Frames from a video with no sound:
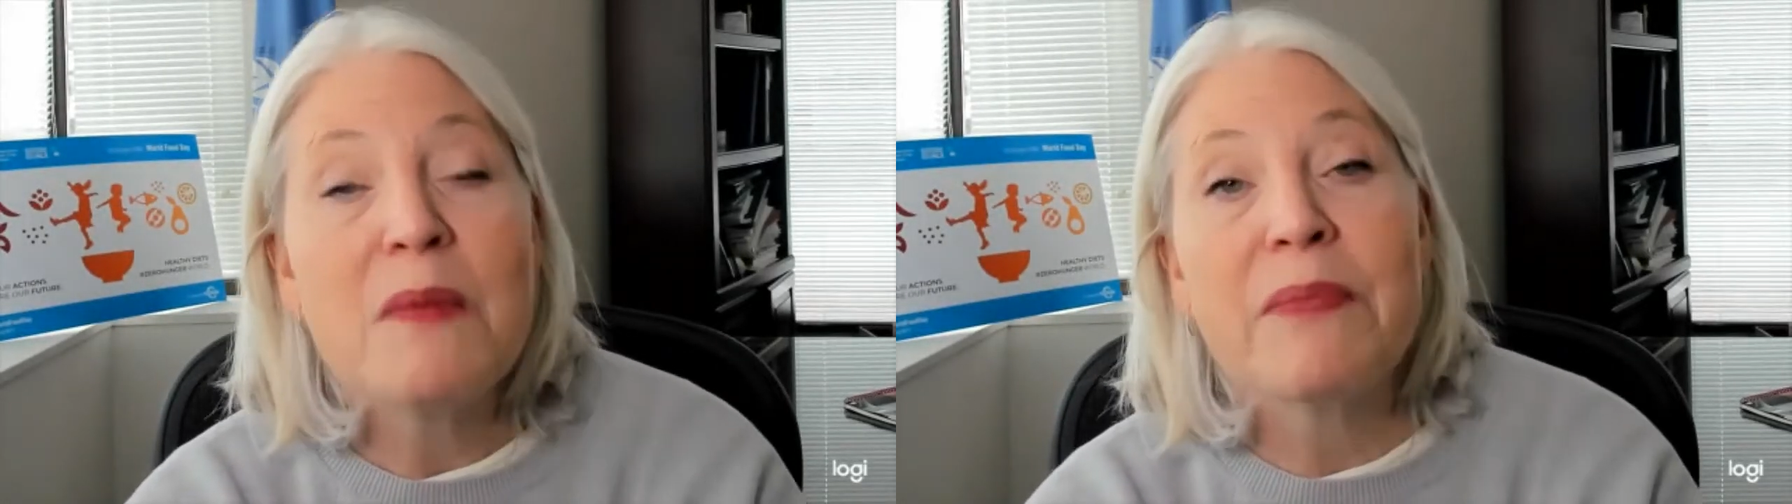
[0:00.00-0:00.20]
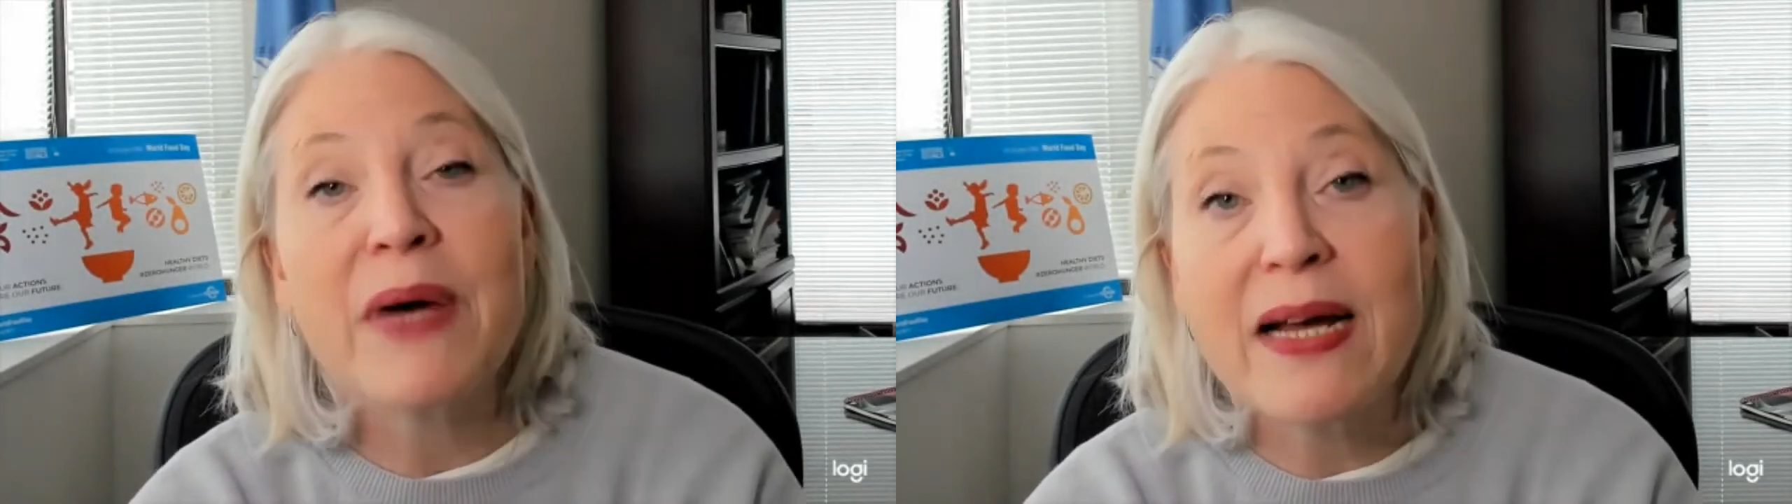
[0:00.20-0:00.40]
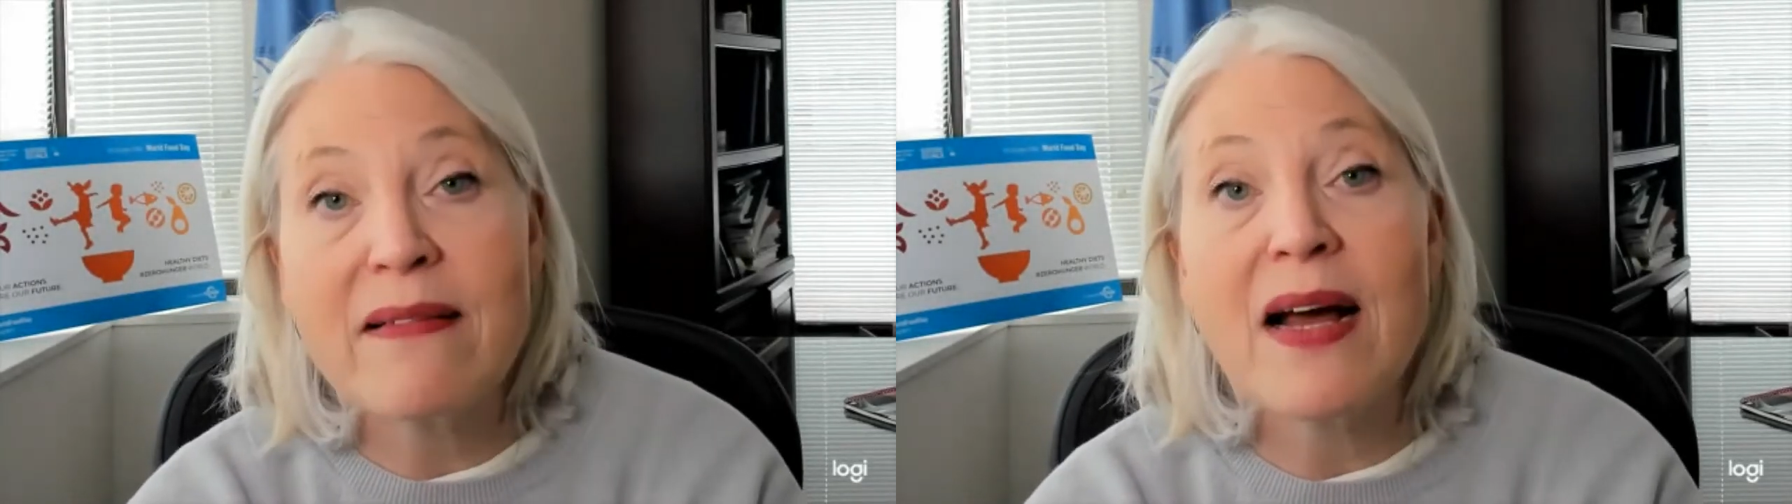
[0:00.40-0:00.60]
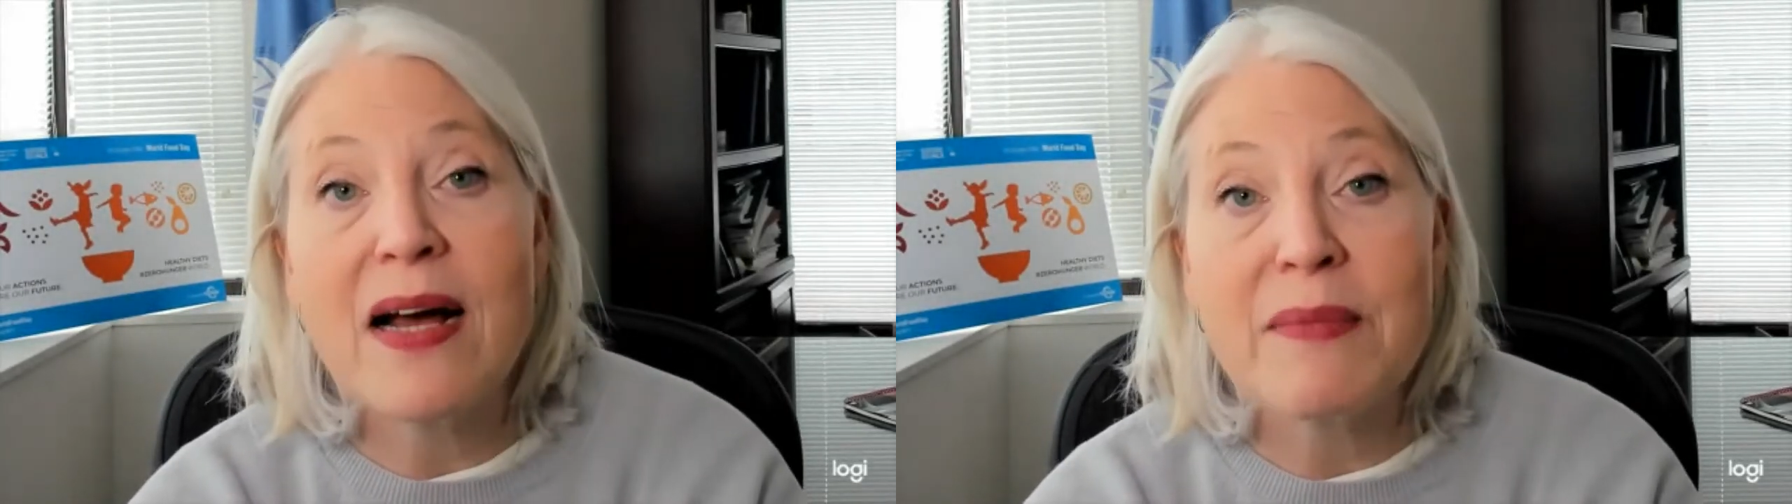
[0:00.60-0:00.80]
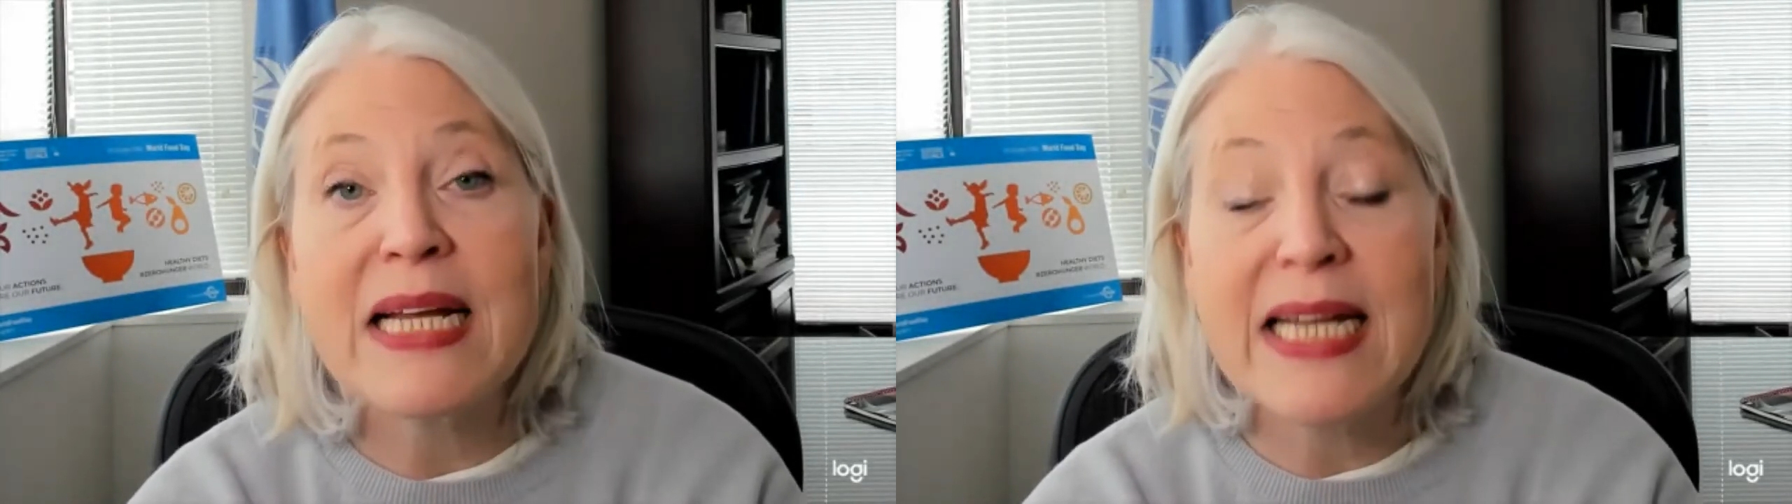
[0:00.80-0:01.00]
but
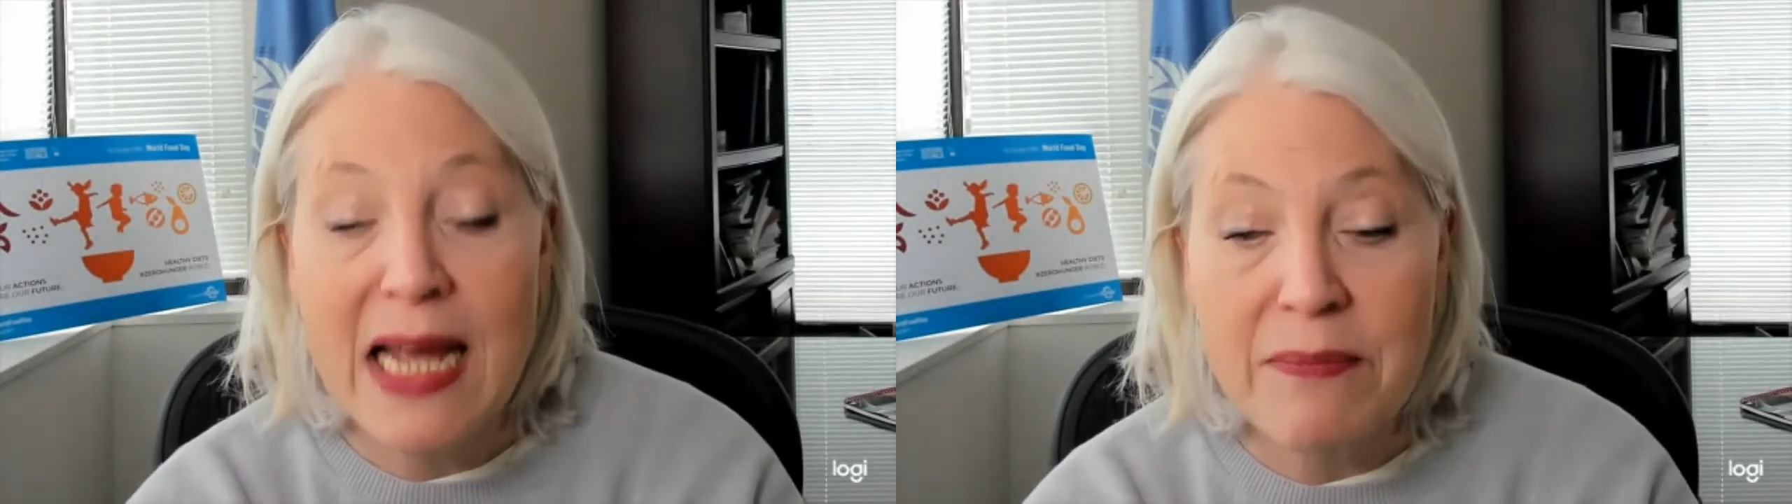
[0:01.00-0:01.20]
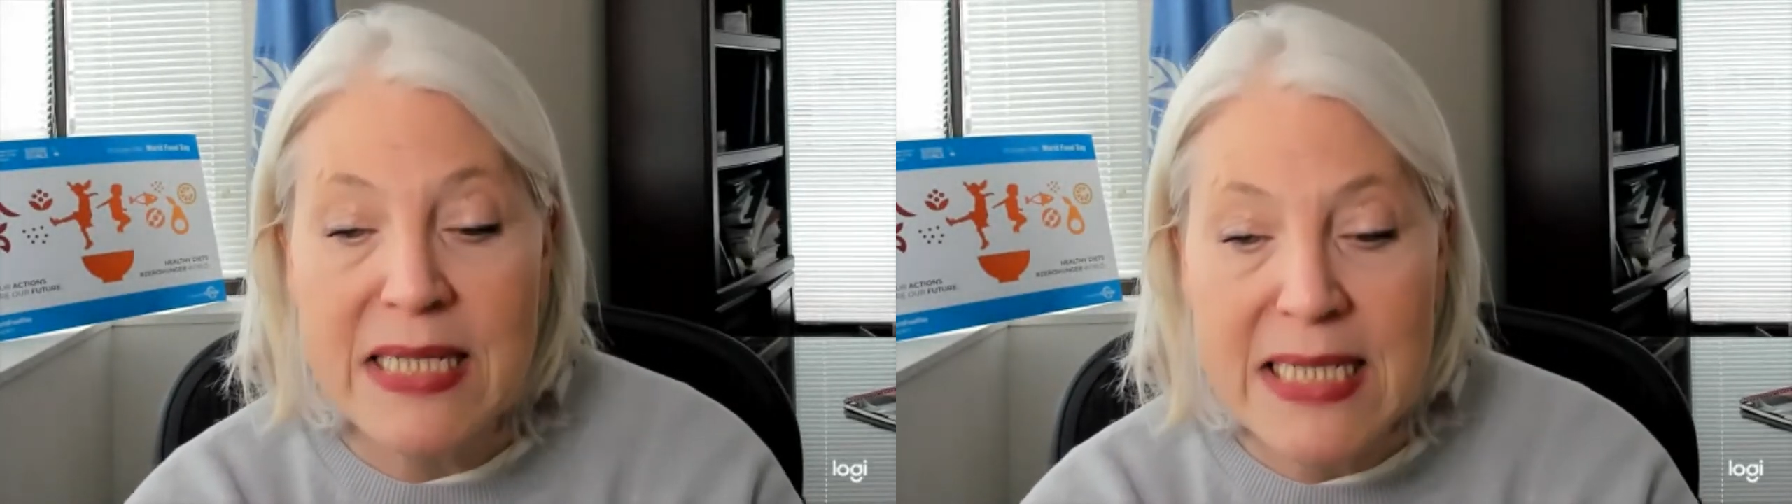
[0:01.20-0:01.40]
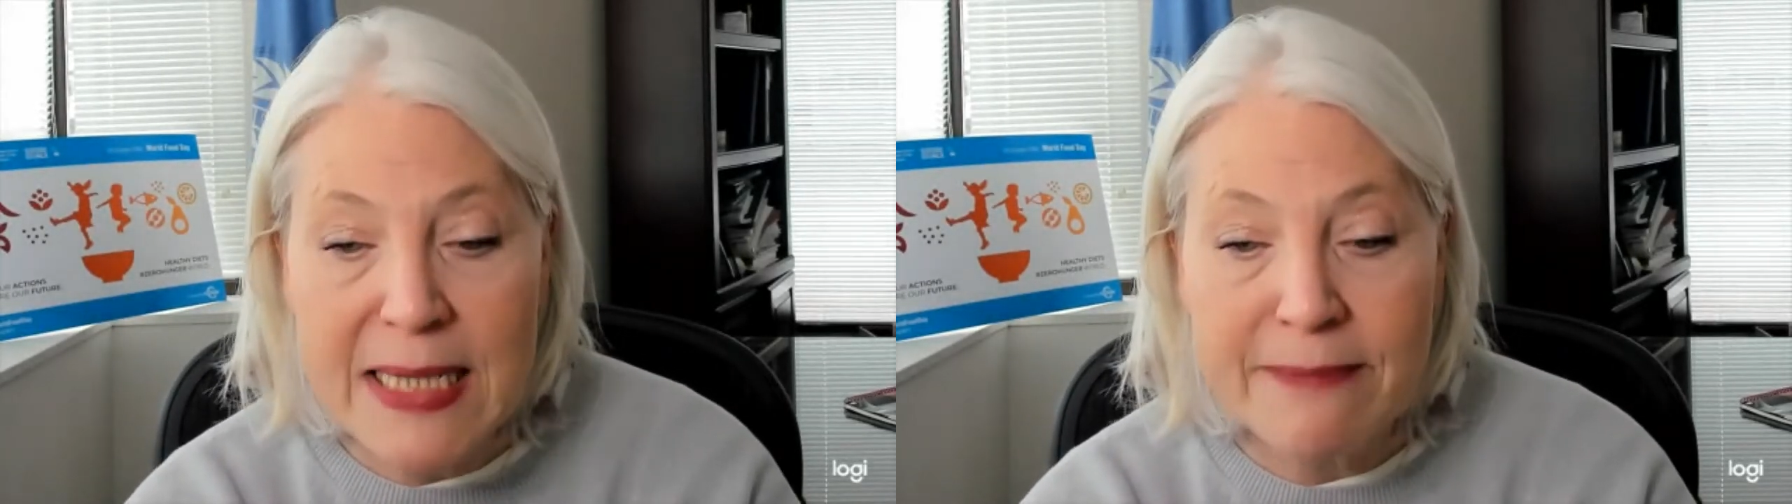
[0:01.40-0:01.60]
it can be done.